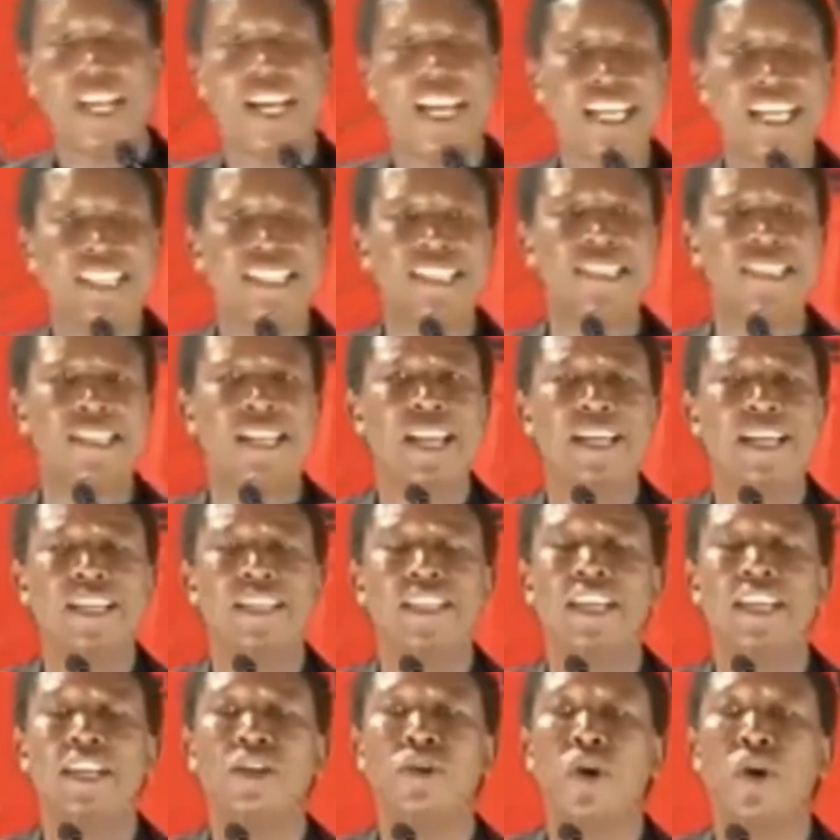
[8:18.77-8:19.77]
The
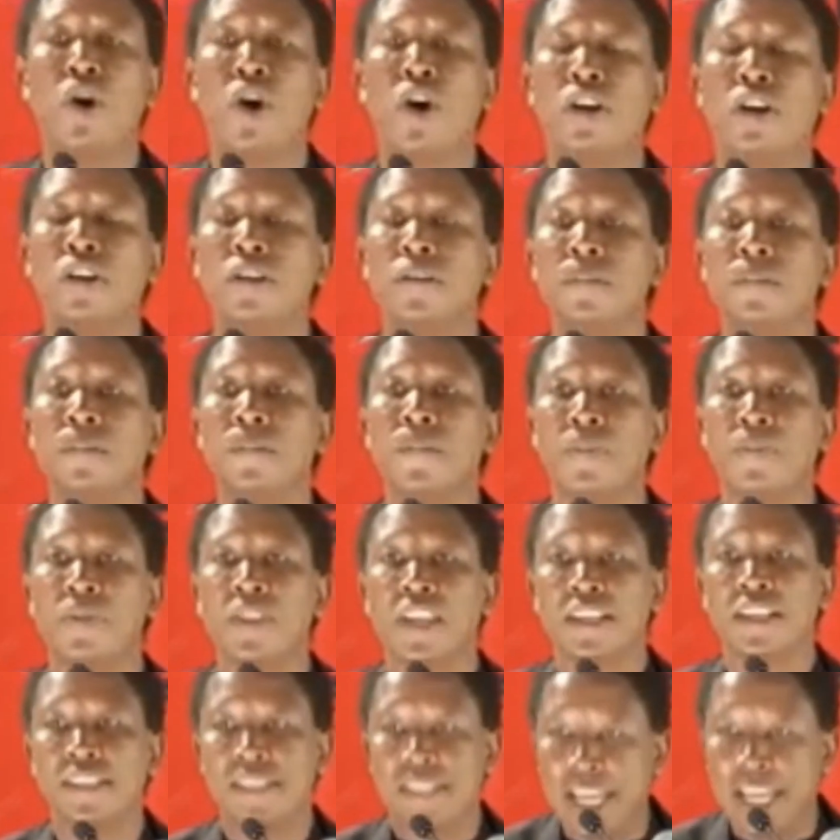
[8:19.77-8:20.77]
legislation on
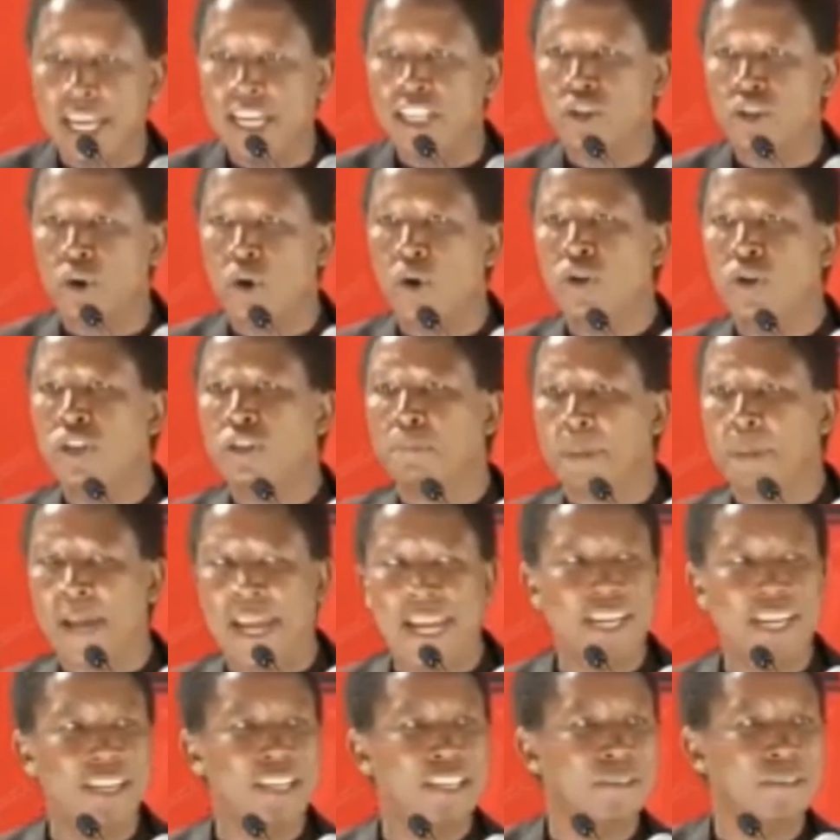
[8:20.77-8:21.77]
state-owned
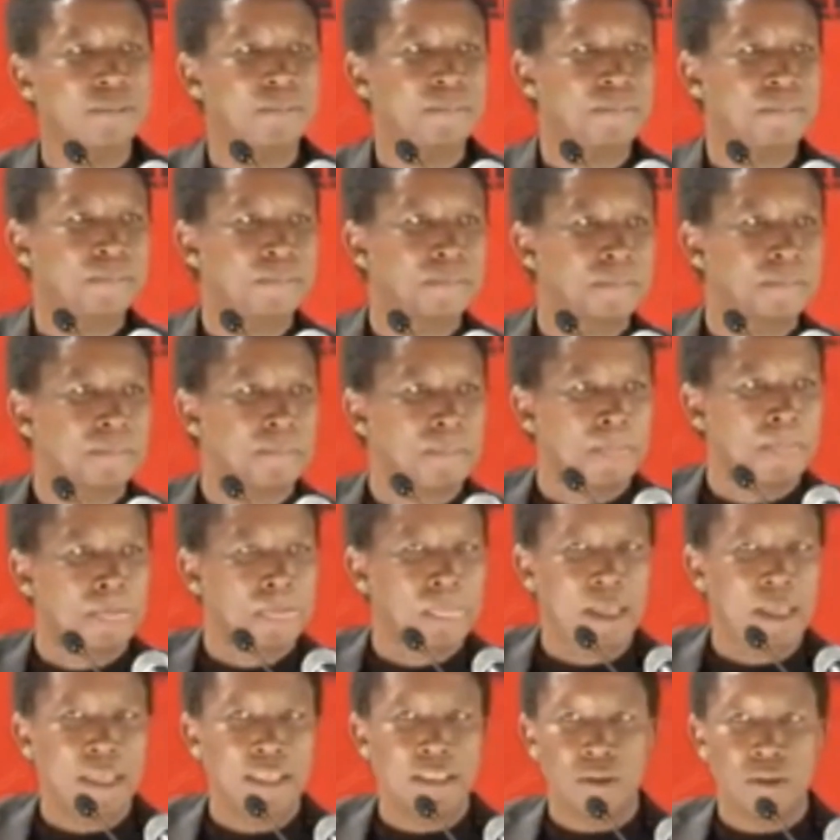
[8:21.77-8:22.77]
bank,
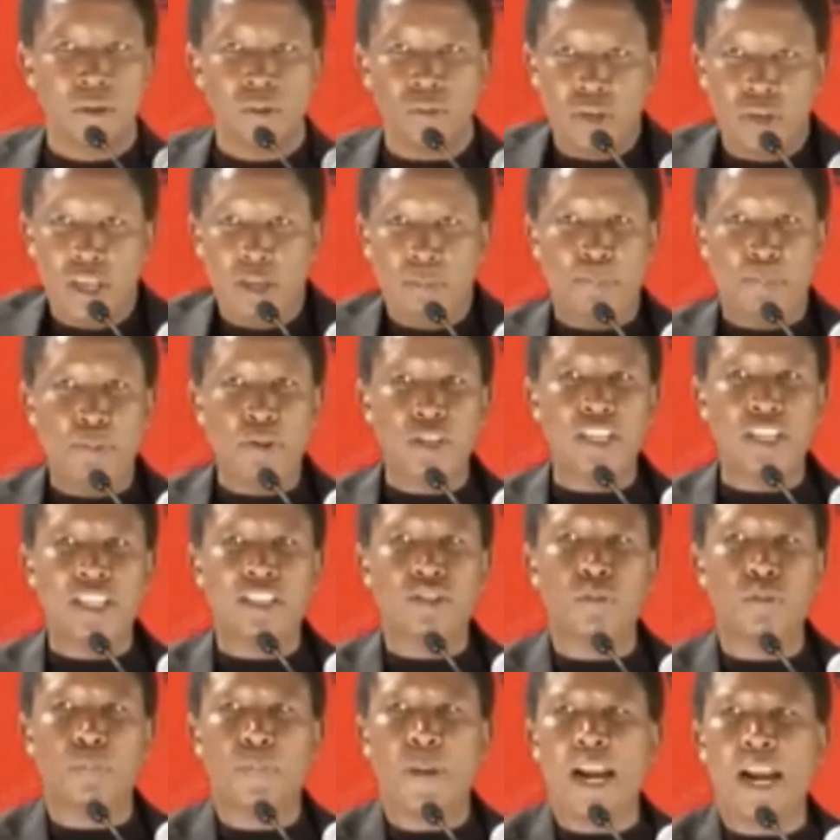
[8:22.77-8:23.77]
we put
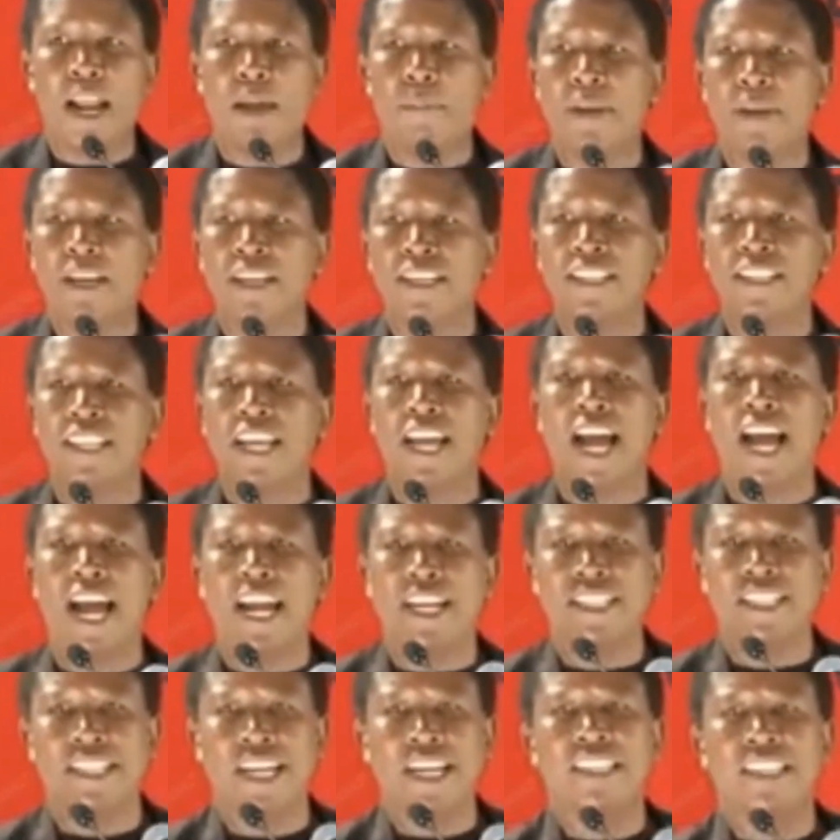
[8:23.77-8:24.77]
it to Parliament, they
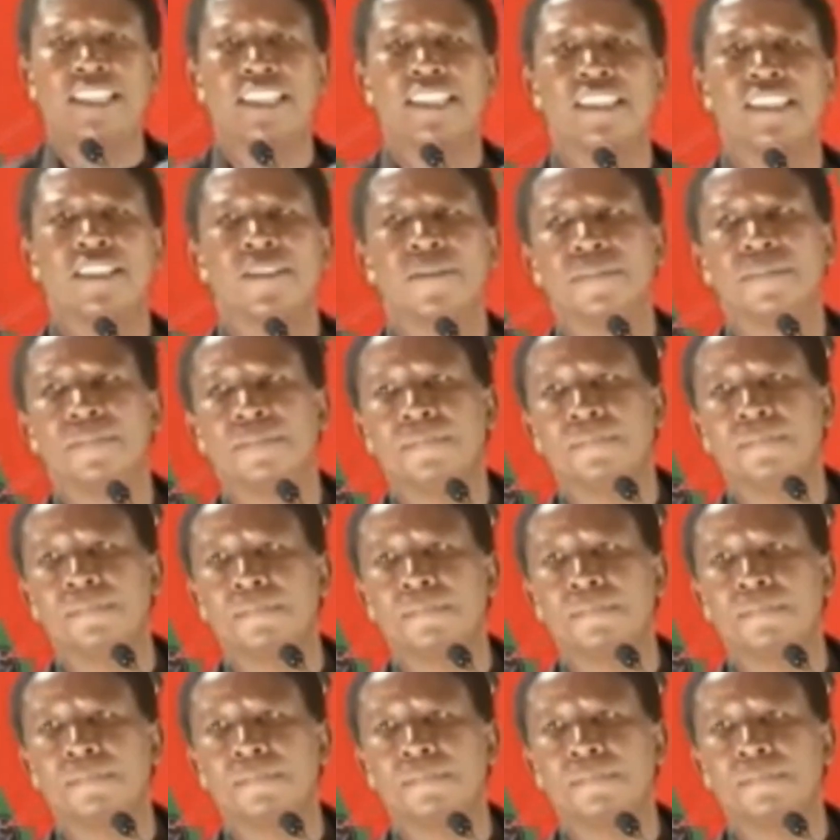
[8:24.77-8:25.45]
hijacked it.